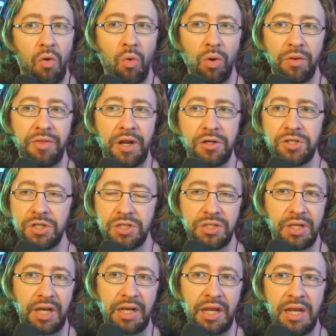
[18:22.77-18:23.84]
or they're
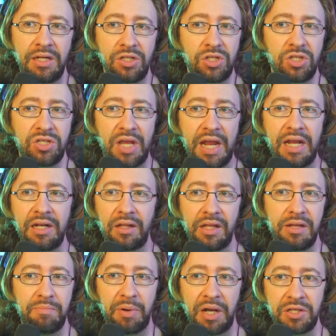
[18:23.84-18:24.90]
just like
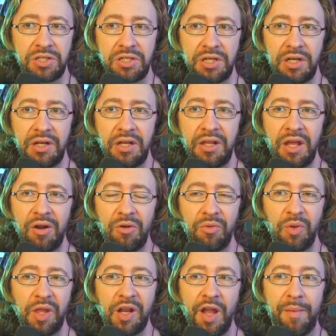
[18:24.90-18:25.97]
insanely busted, and they
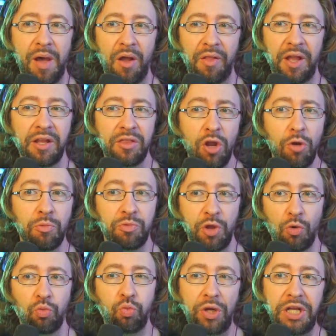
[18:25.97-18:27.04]
don't really come out like they're
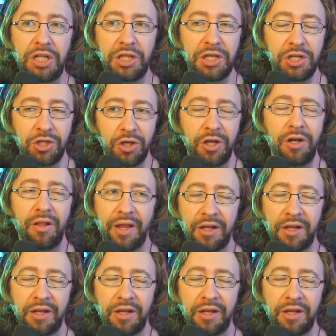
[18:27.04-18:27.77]
they're really good.